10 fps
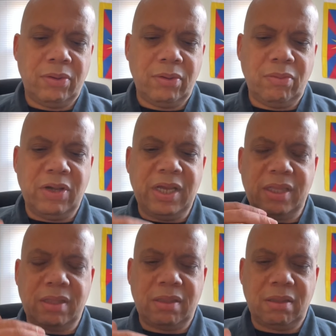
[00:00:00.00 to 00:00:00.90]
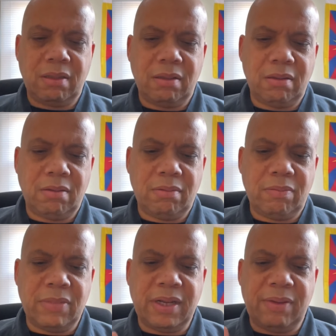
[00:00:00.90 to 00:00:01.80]
with
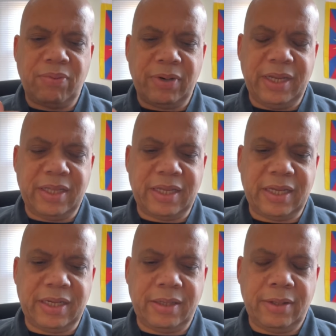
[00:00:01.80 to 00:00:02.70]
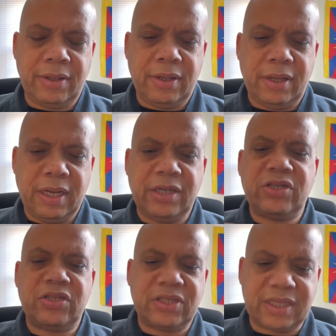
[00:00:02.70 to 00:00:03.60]
my breathing and
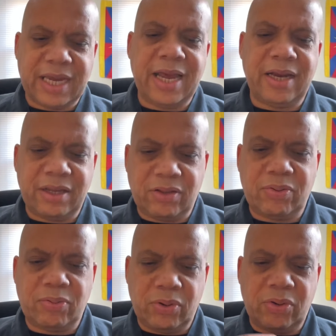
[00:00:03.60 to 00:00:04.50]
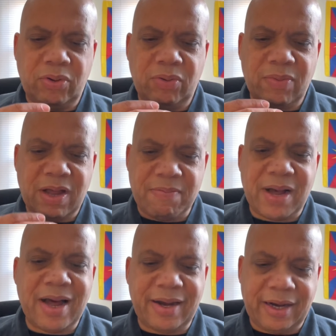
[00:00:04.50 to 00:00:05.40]
just scanning through my
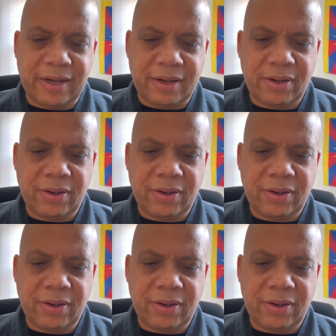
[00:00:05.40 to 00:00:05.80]
body.